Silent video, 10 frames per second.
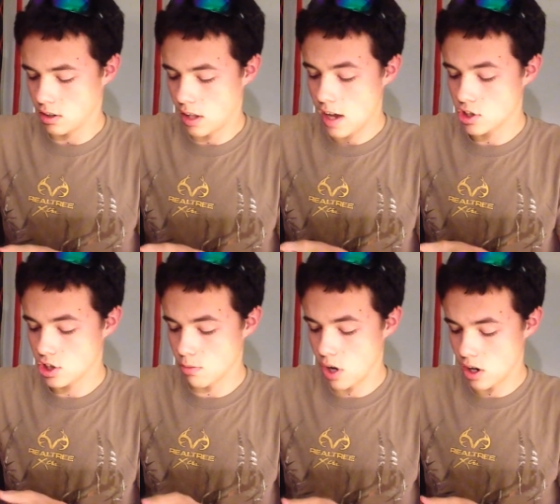that
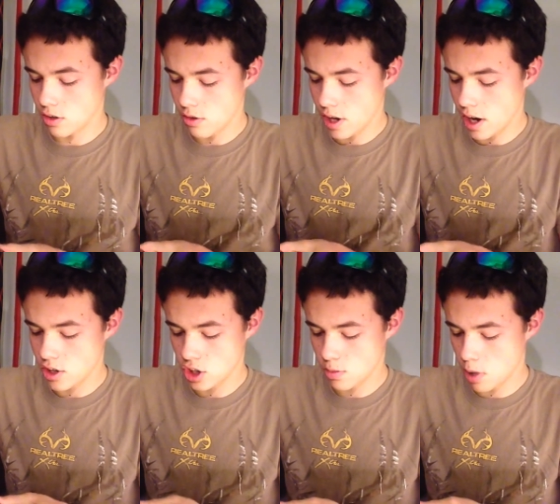Shimano that I
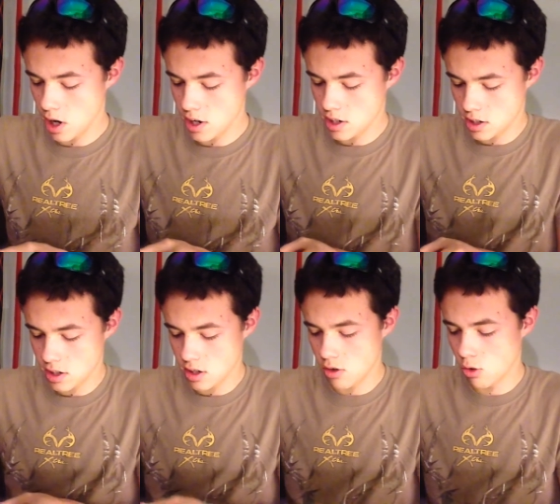just bought is
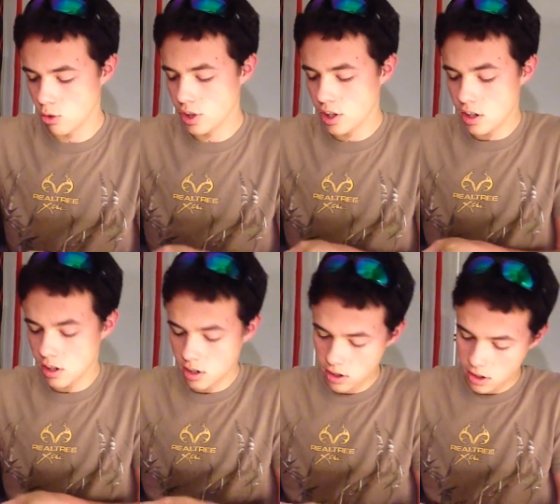the only
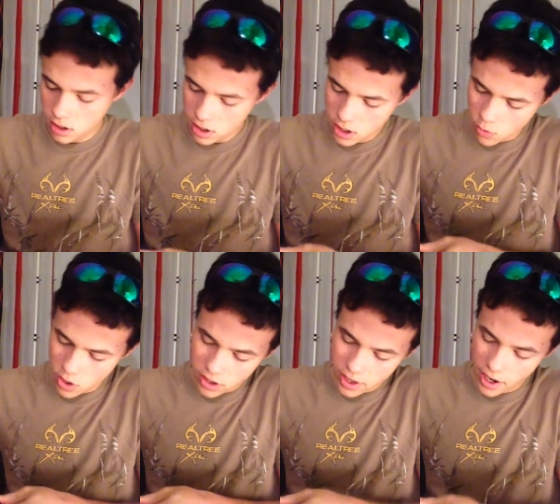
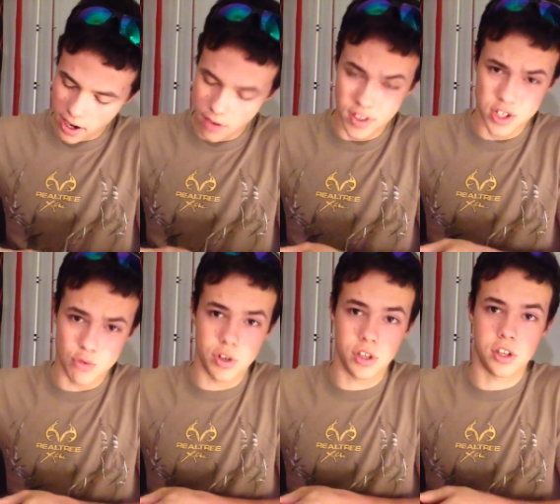reel that I have that's
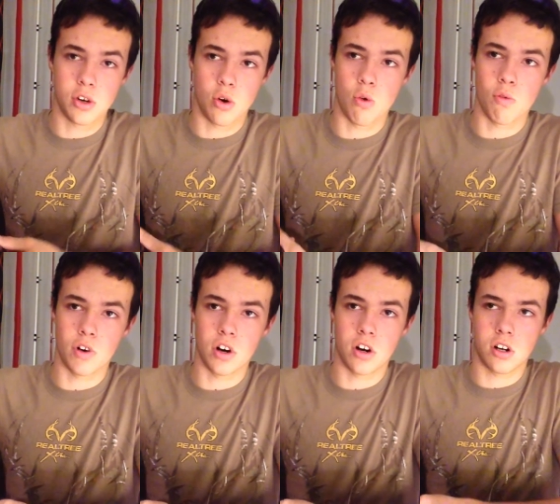really
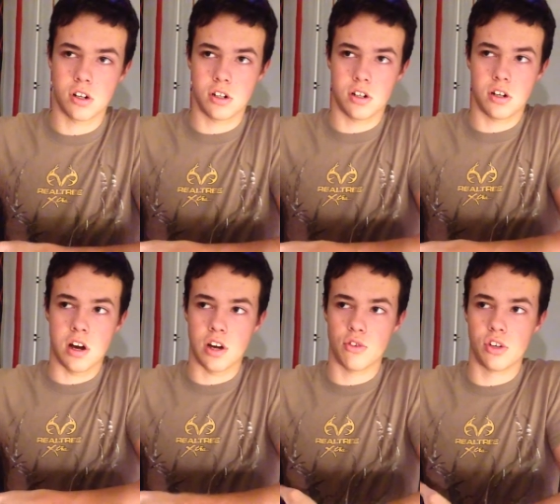over
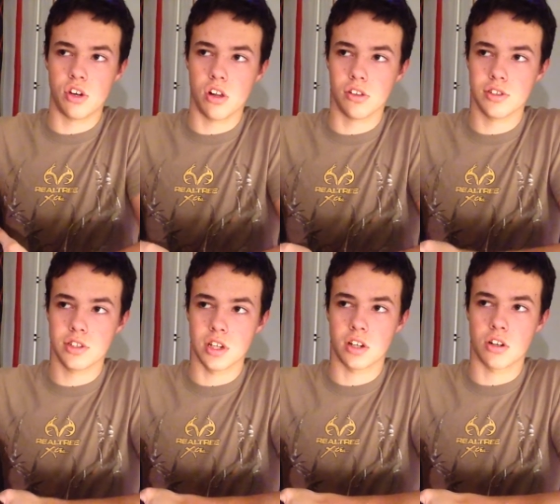
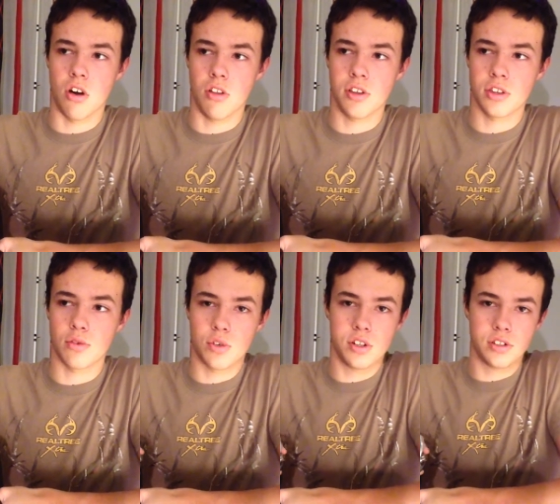$100. Like all the other
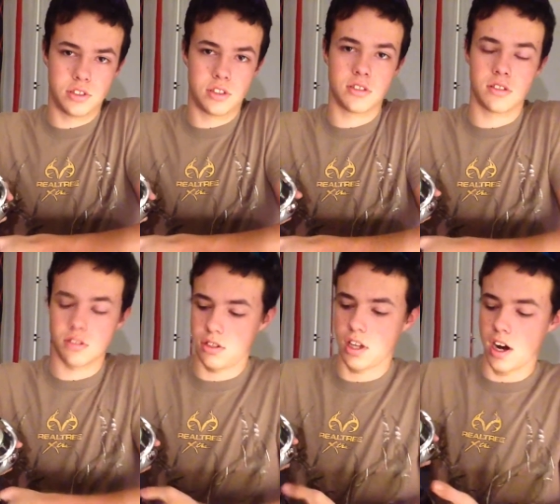reels
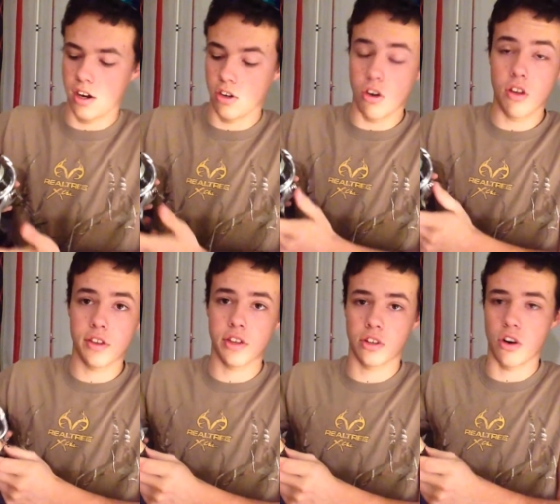that all
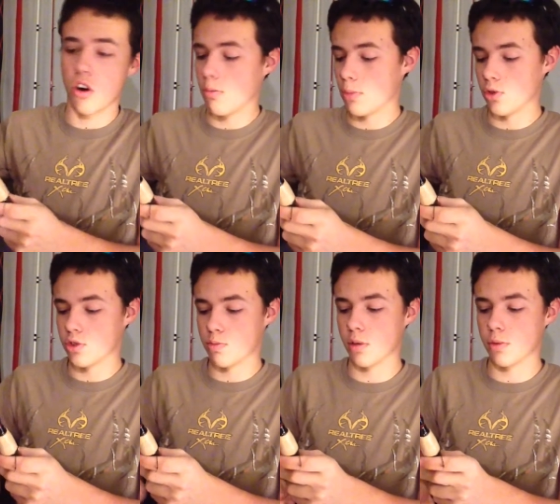the other
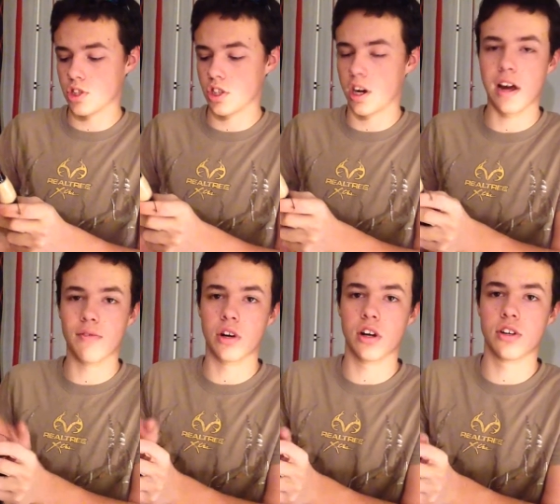combos pretty much that I
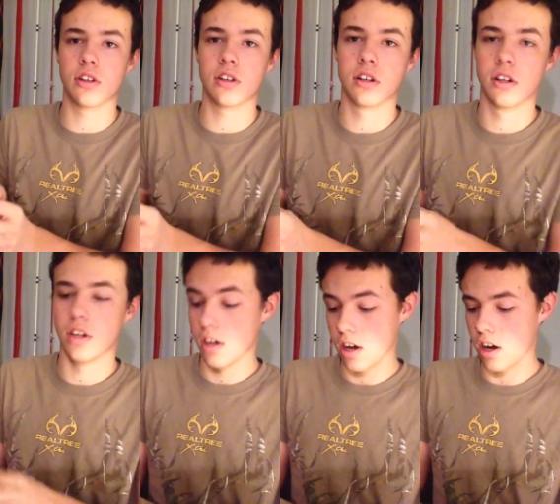have are under
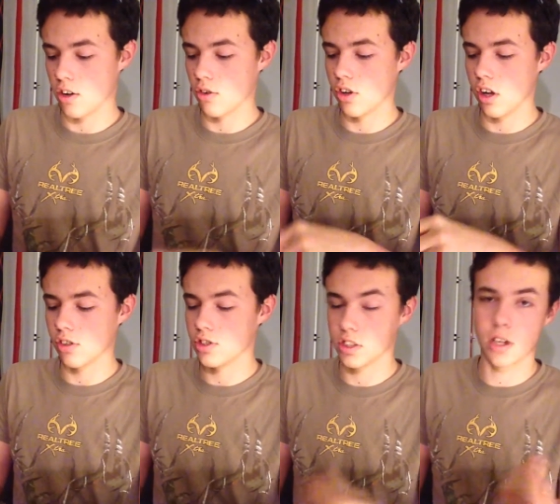
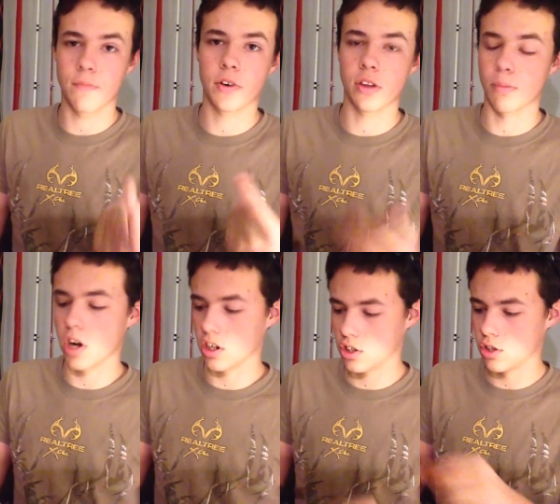$100, except for the
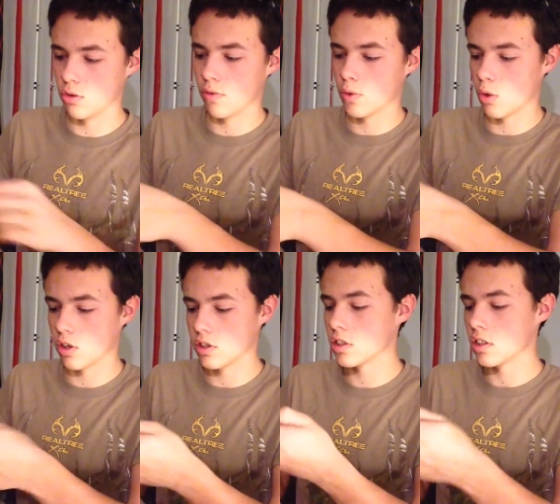Mach 2, of course.